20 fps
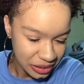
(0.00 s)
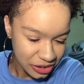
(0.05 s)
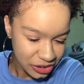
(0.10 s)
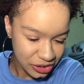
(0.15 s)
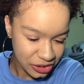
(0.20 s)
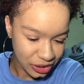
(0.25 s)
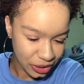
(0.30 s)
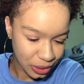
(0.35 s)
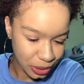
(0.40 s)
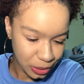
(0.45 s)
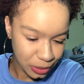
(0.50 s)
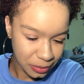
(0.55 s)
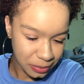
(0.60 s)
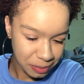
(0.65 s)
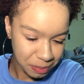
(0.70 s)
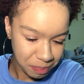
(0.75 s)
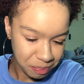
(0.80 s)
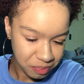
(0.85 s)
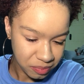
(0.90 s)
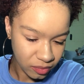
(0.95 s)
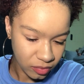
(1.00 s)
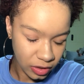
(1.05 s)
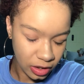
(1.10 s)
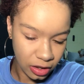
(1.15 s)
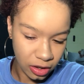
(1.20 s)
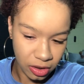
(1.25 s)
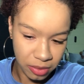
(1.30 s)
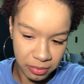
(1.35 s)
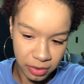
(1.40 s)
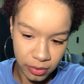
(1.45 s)
So,
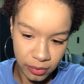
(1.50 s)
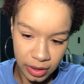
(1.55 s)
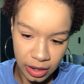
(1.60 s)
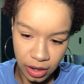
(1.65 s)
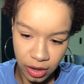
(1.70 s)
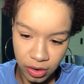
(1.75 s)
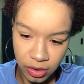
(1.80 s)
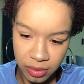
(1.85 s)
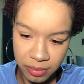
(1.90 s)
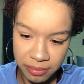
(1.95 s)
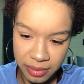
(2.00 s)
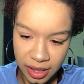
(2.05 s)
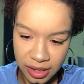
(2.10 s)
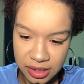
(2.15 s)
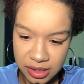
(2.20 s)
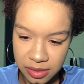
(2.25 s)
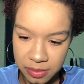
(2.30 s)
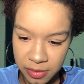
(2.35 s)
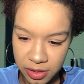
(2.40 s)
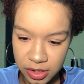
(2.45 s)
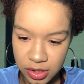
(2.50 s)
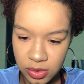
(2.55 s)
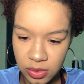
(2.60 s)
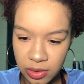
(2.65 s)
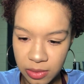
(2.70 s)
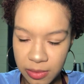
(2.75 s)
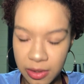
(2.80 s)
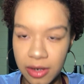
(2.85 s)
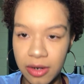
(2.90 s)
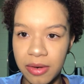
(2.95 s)
on my way home, back to my
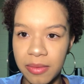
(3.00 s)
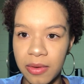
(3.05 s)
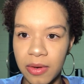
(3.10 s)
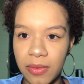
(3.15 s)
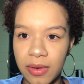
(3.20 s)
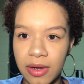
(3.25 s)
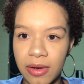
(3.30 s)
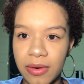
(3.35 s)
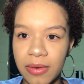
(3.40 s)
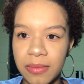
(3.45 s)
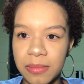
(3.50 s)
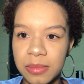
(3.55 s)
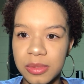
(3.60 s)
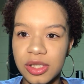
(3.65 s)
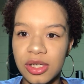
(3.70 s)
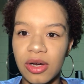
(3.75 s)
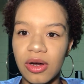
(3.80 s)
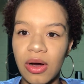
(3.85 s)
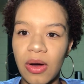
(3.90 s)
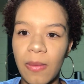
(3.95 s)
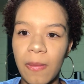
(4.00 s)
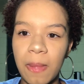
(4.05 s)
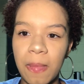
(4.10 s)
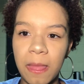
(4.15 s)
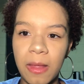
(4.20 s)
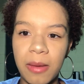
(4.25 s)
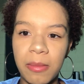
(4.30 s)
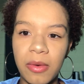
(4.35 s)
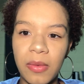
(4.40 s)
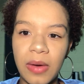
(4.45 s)
story about on my way home. So,
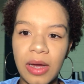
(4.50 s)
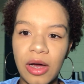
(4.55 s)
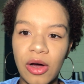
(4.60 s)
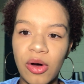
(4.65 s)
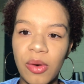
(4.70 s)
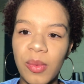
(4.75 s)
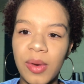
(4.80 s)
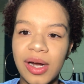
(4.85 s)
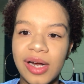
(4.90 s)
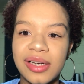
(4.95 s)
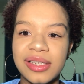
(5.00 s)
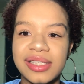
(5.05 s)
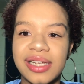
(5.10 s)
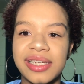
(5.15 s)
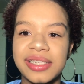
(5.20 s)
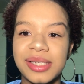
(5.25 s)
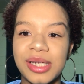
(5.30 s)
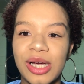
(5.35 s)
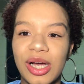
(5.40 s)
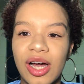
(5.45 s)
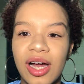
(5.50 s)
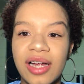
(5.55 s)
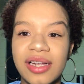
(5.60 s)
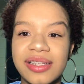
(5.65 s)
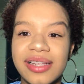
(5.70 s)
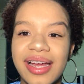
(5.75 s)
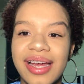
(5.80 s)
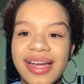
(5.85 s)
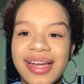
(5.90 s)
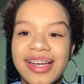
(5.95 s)
on my way home, when I was asking
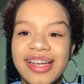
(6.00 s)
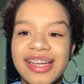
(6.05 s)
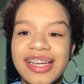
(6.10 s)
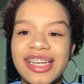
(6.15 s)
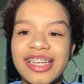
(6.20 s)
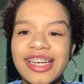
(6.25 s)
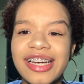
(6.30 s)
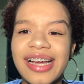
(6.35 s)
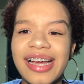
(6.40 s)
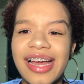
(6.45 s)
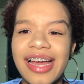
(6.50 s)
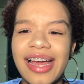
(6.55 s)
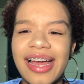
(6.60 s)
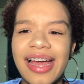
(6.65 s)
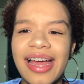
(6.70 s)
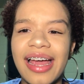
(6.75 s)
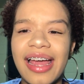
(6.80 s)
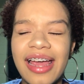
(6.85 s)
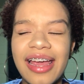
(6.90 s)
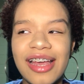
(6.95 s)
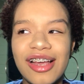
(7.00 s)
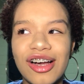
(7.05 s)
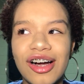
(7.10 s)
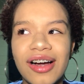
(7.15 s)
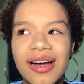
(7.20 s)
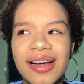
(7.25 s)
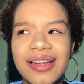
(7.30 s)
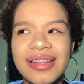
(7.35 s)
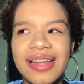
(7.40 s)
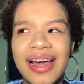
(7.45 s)
God, like, hey,
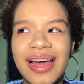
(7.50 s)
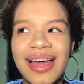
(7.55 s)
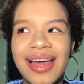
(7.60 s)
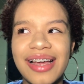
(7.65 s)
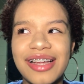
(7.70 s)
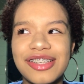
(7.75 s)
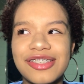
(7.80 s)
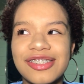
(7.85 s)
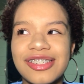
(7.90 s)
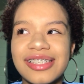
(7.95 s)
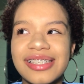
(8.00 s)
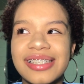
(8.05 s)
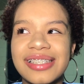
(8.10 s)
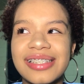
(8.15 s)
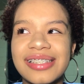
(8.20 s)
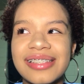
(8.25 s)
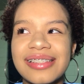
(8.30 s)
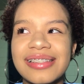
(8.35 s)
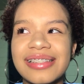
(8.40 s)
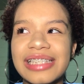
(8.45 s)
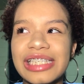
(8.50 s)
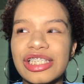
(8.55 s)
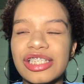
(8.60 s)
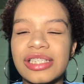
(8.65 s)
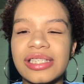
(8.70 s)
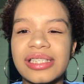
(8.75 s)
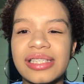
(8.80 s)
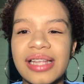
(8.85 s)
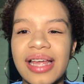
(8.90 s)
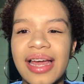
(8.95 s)
God, like, just
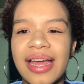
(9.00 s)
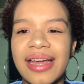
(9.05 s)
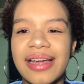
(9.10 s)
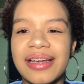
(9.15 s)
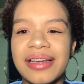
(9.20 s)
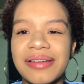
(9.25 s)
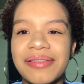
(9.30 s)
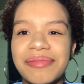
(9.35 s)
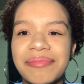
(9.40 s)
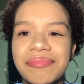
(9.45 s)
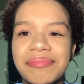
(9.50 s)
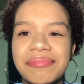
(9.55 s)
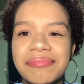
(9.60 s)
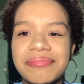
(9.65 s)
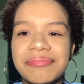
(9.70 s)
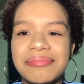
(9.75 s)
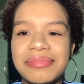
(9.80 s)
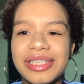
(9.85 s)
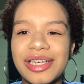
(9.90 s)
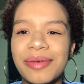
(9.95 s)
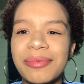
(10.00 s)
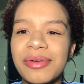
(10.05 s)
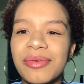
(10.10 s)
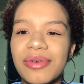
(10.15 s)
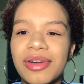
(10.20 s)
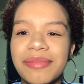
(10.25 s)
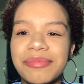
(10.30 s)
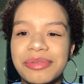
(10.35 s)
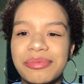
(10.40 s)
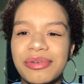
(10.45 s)
like, tell me
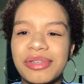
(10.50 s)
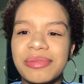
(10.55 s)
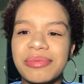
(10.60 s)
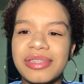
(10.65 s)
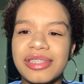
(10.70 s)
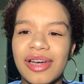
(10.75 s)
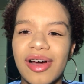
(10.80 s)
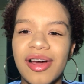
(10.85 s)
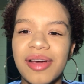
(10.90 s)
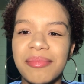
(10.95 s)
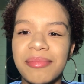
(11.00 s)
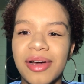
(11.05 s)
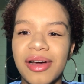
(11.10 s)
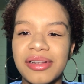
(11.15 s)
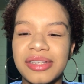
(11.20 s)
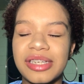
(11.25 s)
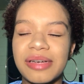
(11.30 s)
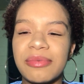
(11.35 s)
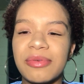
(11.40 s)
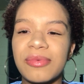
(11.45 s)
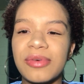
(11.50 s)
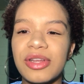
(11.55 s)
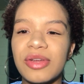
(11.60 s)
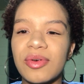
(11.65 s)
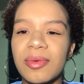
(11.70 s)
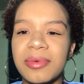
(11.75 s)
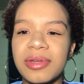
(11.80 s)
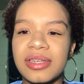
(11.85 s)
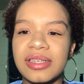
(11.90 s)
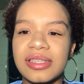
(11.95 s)
what I'm supposed to be talking about. Tell me what you
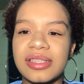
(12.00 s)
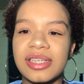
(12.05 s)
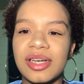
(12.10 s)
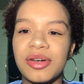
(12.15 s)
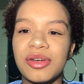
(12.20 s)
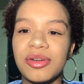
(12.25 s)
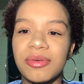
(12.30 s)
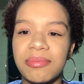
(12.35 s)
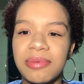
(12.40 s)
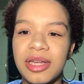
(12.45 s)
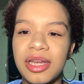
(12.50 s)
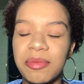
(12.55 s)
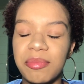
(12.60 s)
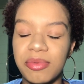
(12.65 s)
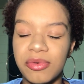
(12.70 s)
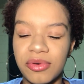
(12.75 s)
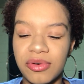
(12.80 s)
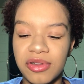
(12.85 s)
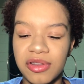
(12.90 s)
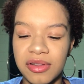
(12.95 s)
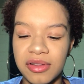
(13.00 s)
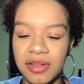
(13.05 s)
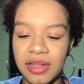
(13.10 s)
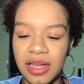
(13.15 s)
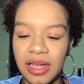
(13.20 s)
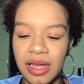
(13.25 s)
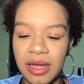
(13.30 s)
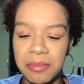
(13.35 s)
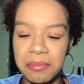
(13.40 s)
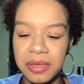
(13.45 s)
want me to tell your people.
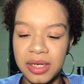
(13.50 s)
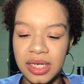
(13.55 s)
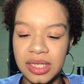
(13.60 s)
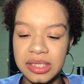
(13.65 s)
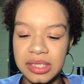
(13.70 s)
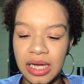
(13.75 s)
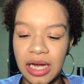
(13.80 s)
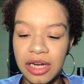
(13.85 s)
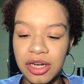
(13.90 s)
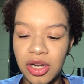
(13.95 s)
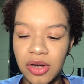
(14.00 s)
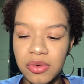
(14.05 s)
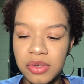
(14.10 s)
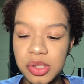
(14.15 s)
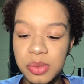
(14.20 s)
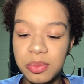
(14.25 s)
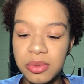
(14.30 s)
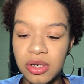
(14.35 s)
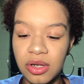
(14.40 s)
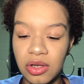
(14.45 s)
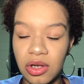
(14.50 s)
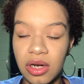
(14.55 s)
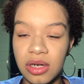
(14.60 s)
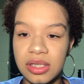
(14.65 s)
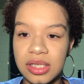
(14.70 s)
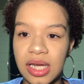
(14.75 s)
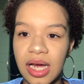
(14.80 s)
Because I know it's been a long